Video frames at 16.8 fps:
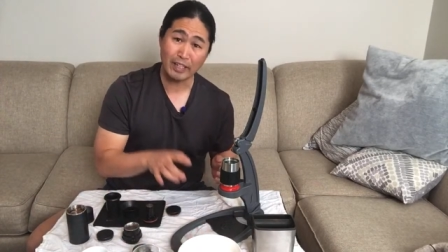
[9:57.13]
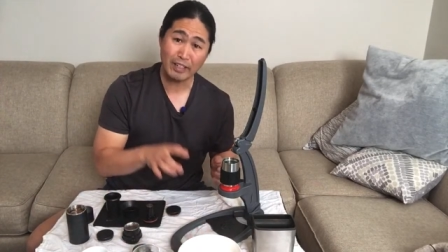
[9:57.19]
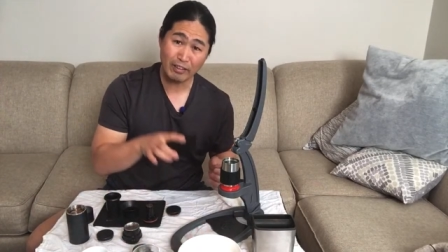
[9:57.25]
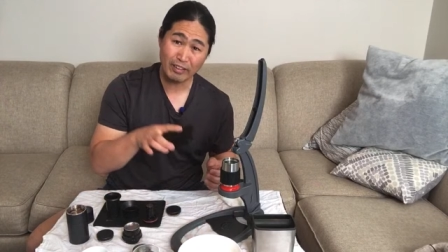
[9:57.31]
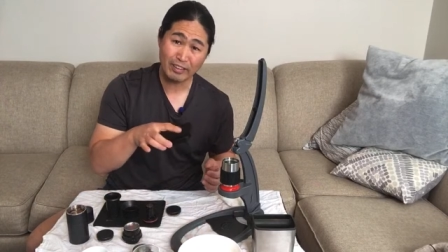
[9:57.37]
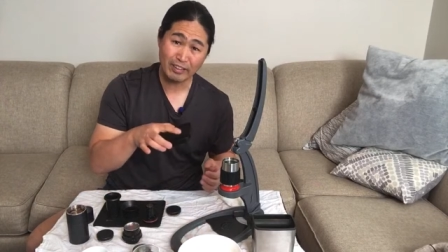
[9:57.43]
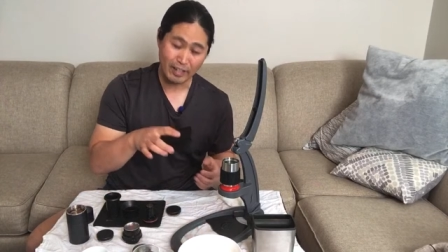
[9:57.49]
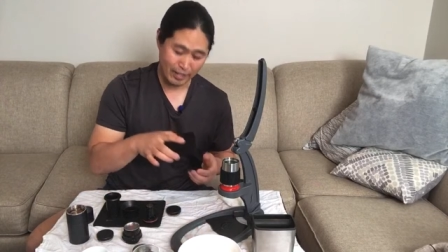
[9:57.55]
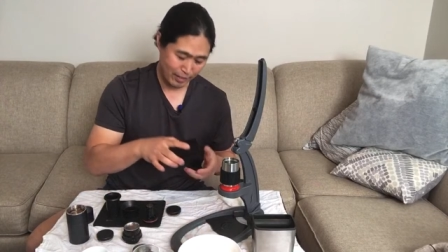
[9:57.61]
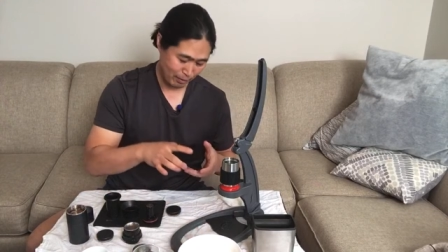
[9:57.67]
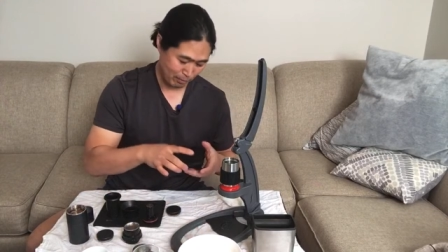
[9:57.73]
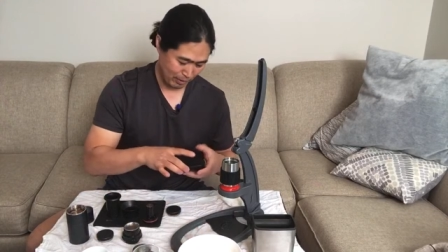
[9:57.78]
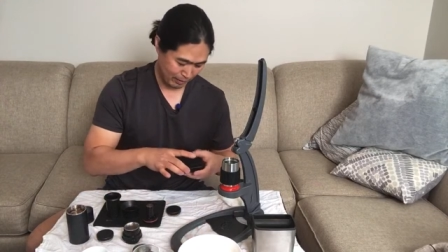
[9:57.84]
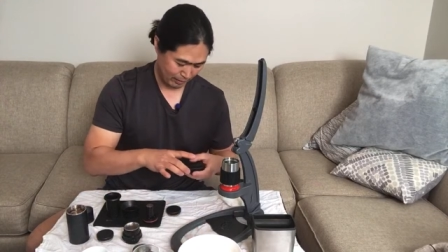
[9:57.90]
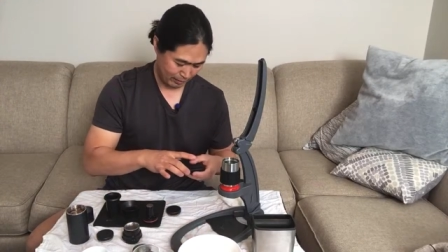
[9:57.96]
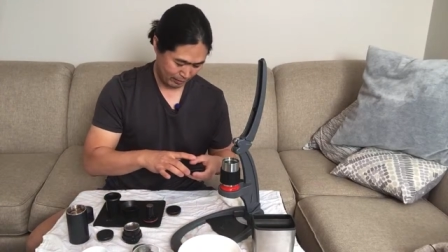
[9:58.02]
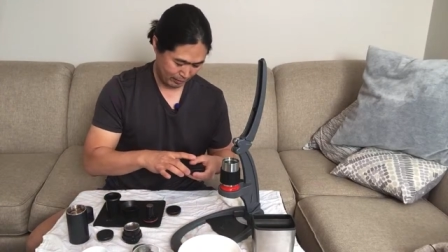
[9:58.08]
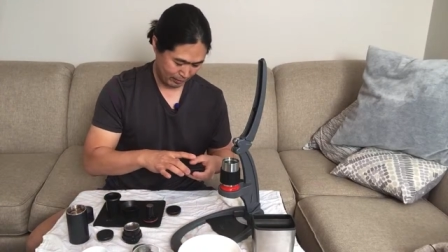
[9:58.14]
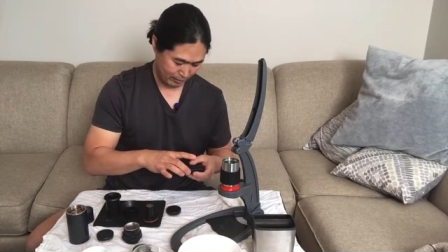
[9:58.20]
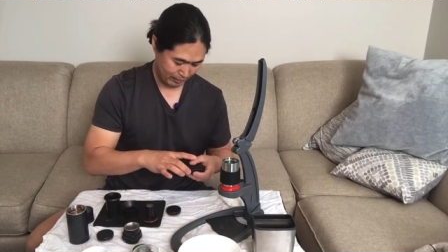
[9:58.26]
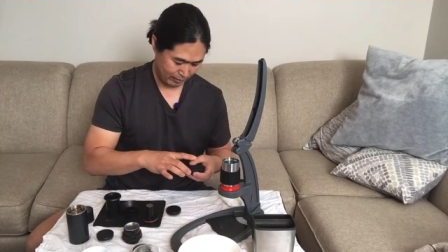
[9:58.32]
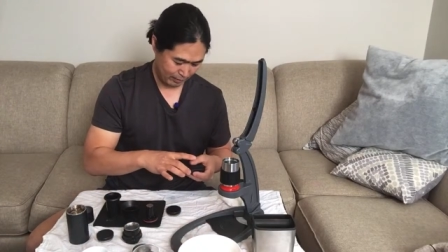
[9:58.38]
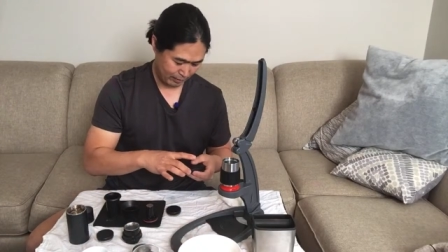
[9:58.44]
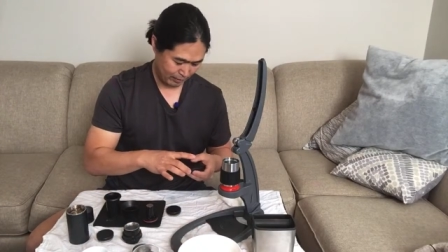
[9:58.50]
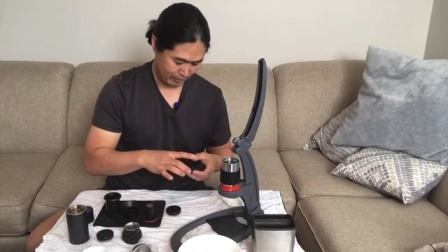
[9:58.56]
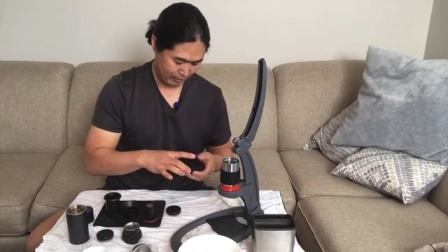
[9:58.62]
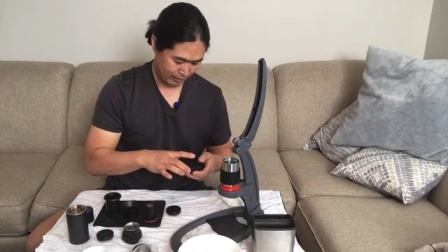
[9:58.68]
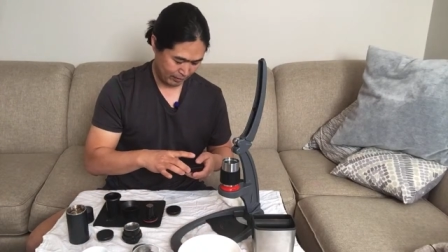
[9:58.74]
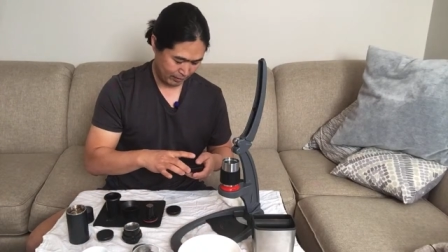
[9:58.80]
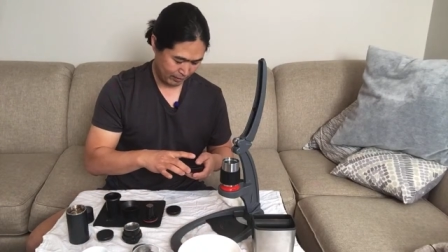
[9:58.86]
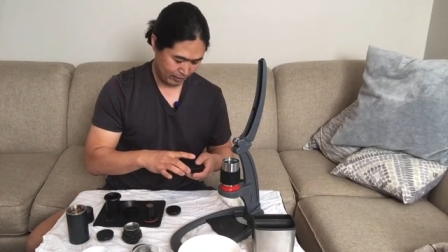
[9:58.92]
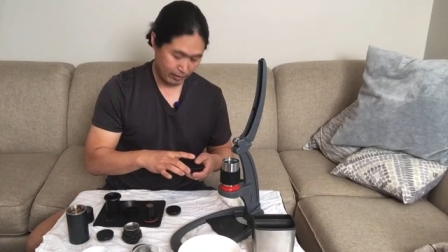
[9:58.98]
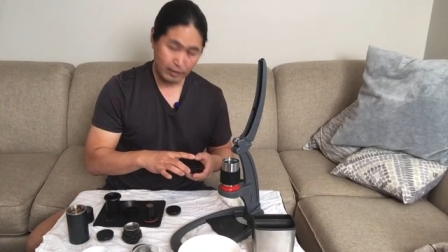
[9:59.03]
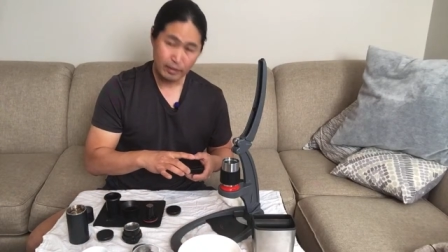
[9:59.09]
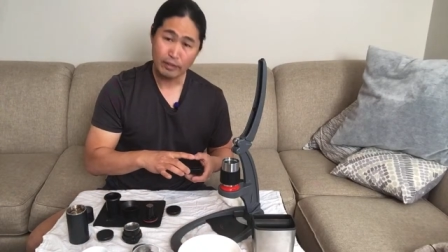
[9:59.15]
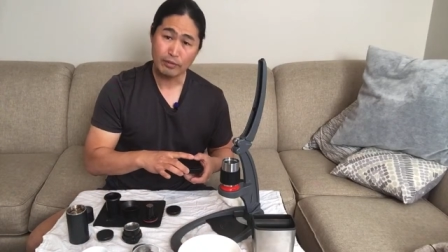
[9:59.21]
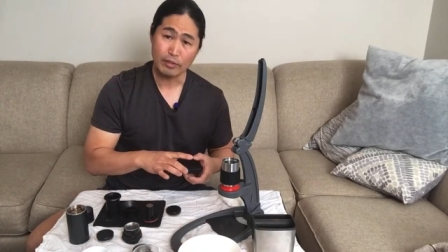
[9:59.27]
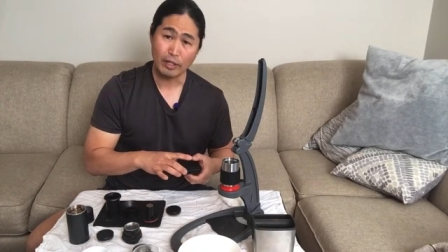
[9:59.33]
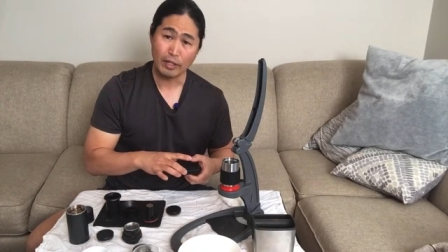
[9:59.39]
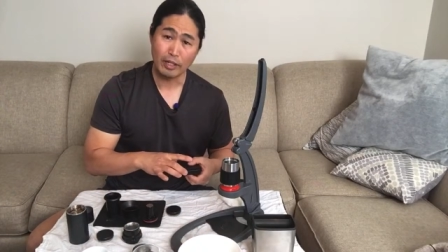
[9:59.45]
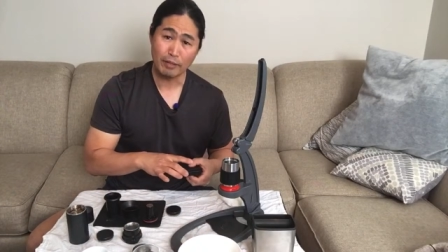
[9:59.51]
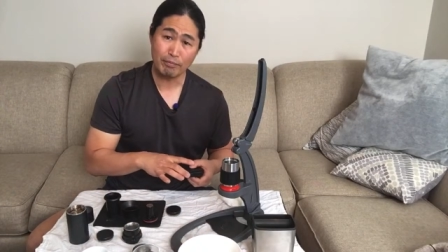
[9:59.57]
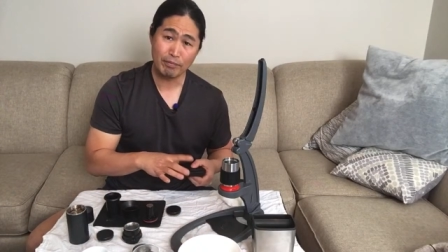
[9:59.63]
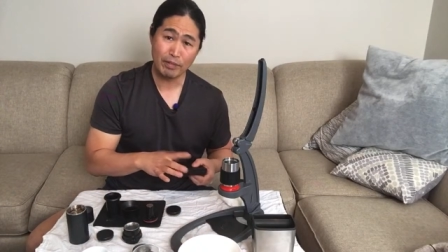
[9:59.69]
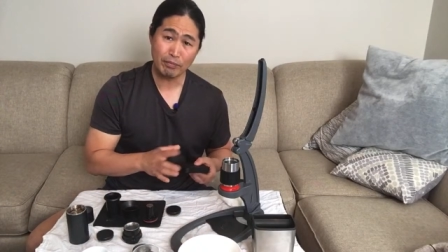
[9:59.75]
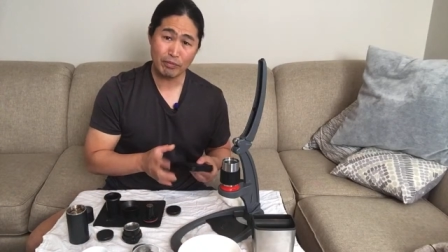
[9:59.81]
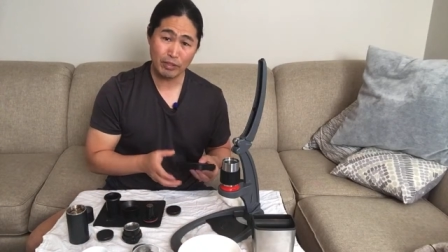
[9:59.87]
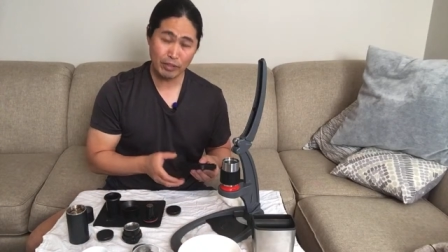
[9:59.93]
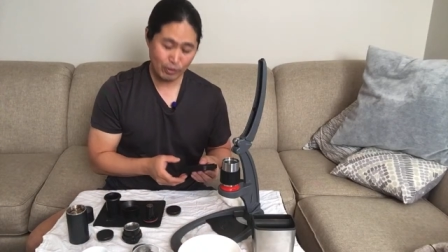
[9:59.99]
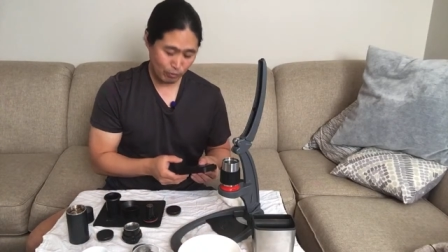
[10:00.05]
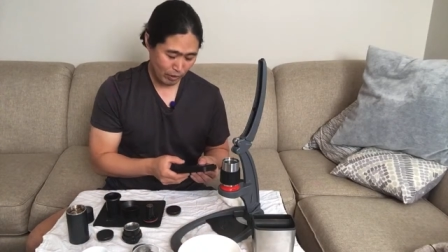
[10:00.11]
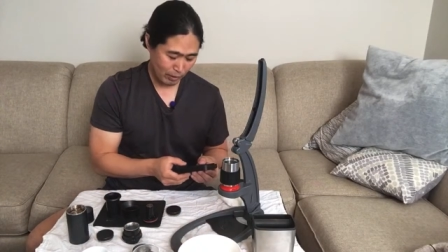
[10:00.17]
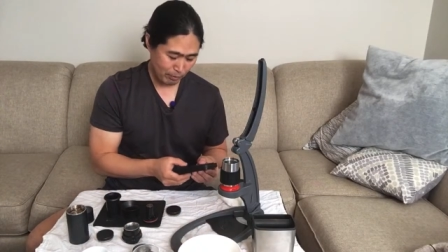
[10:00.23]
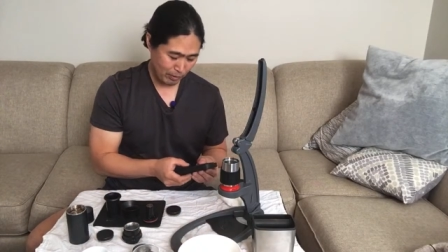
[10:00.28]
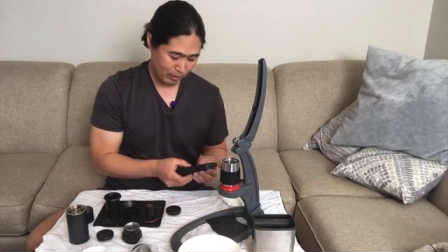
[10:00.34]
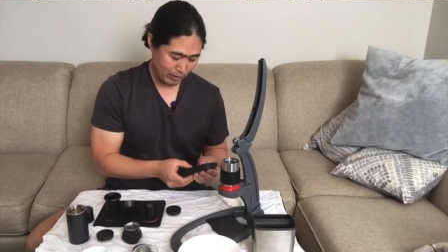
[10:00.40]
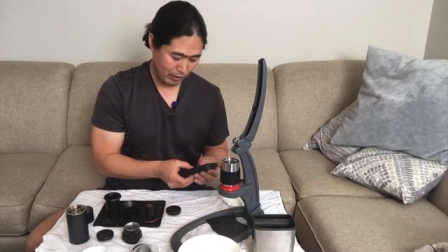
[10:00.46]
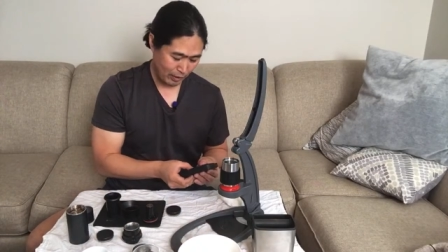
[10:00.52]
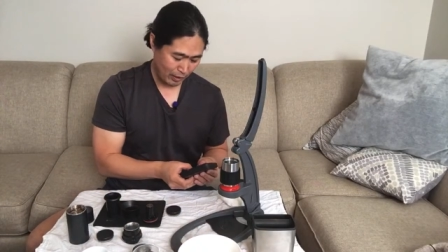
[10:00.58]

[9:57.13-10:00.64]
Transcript: gonna time it. So I got fifteen gram in it.